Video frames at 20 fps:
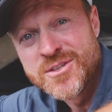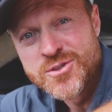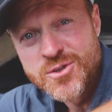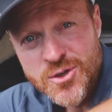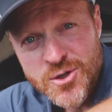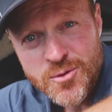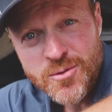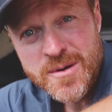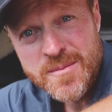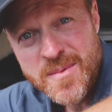
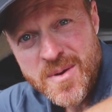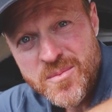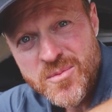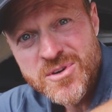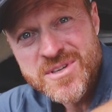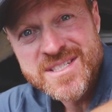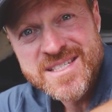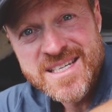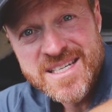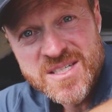Do you
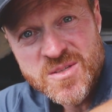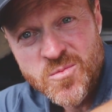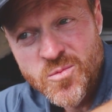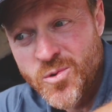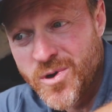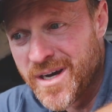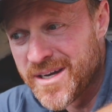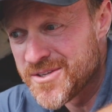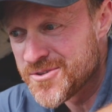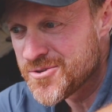remember in season
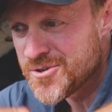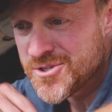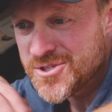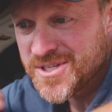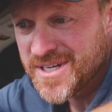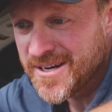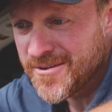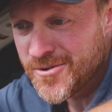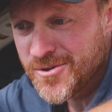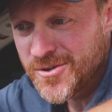1, Trish
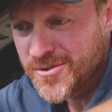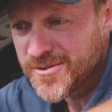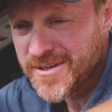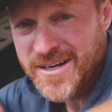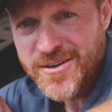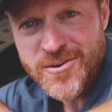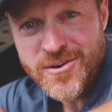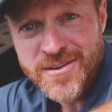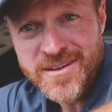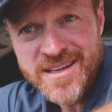and I were going
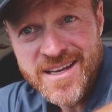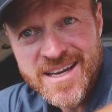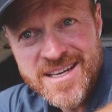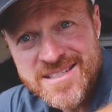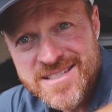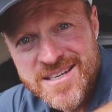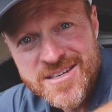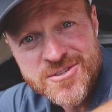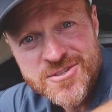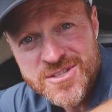around to all the
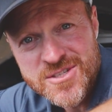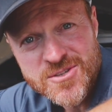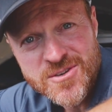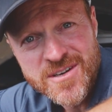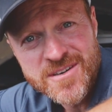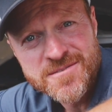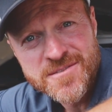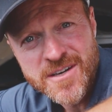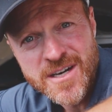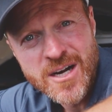gas stations
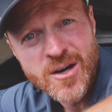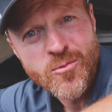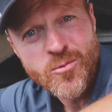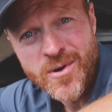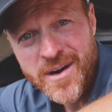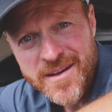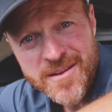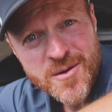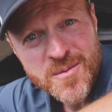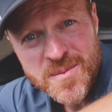trying to figure out
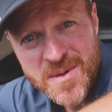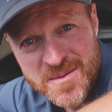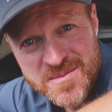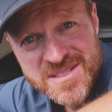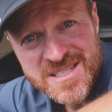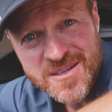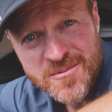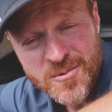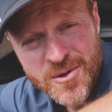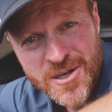why their
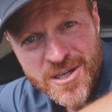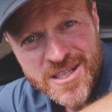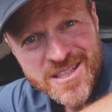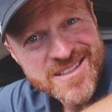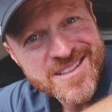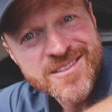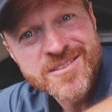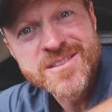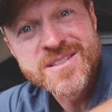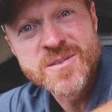pumps didn't work?
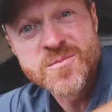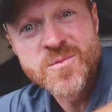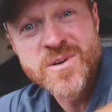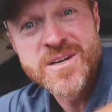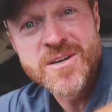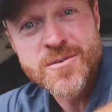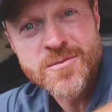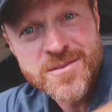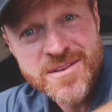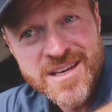Little did we
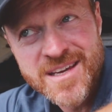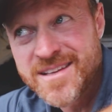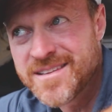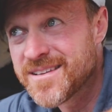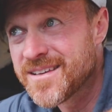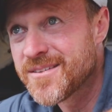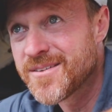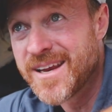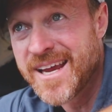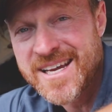know then
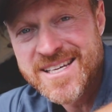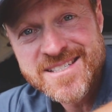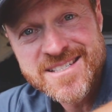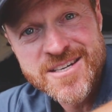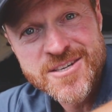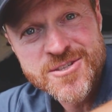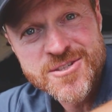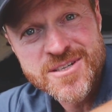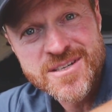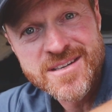that gas
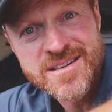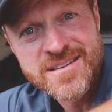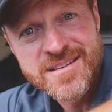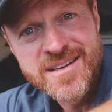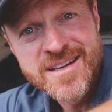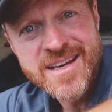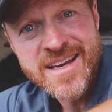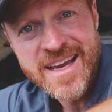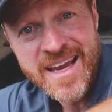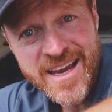station
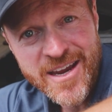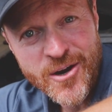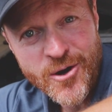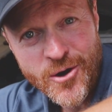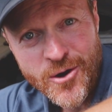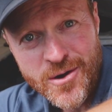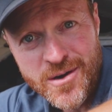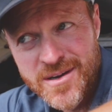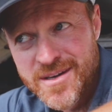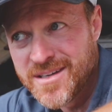
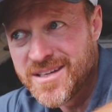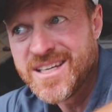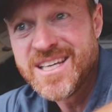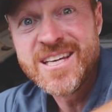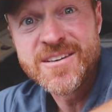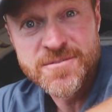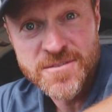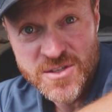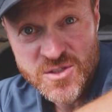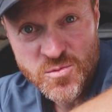air,
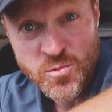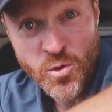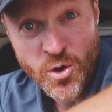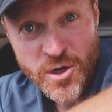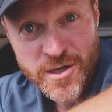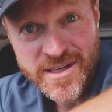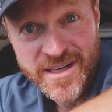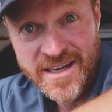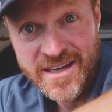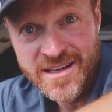if it's
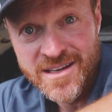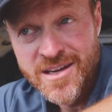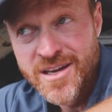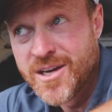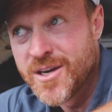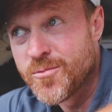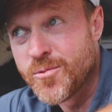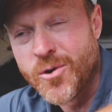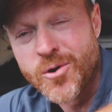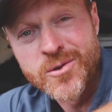working,
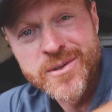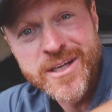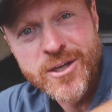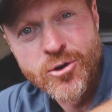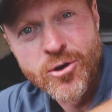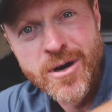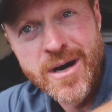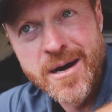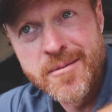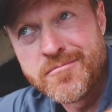will only
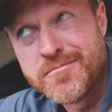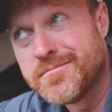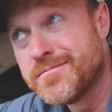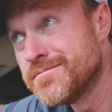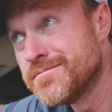go up.